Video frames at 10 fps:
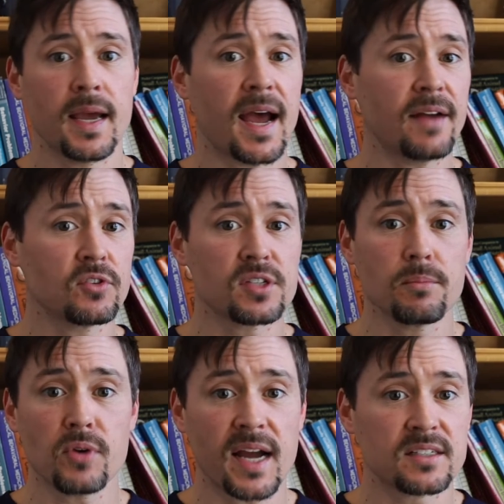After some
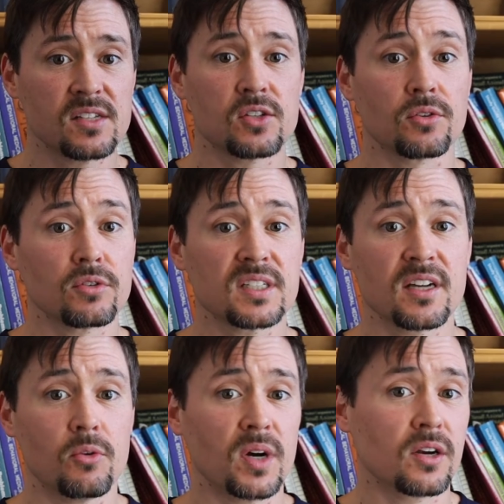practice, you'll learn to
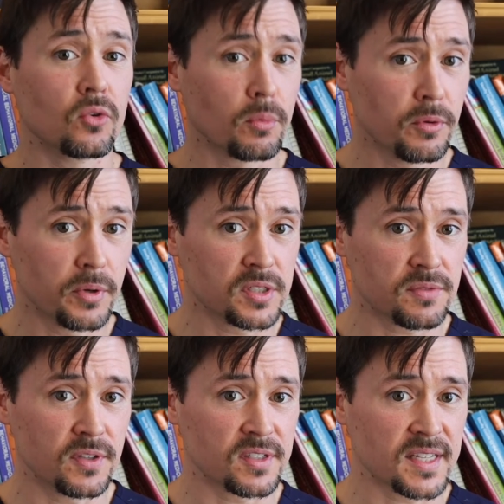tell what a normal pulse
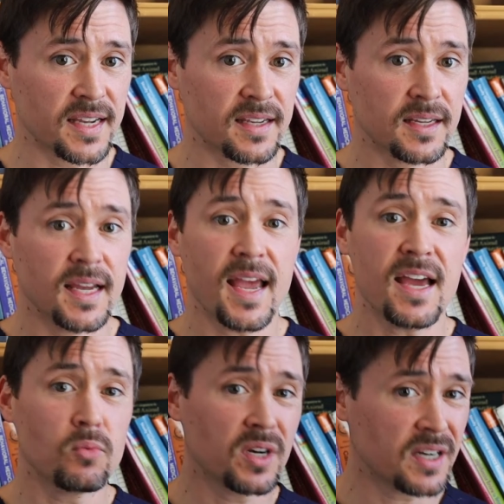feels like
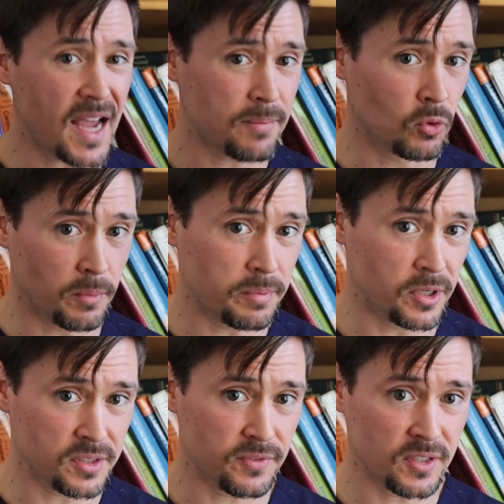and what an abnormal
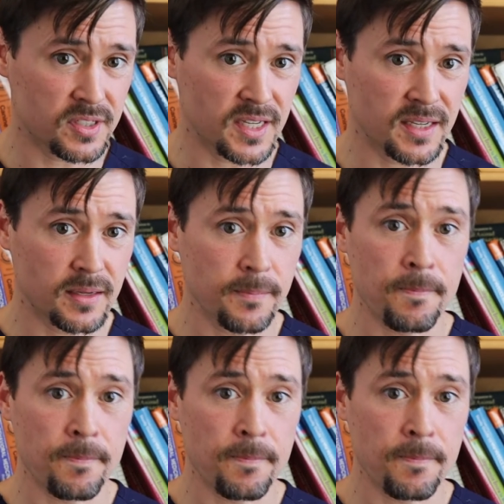pulse feels like.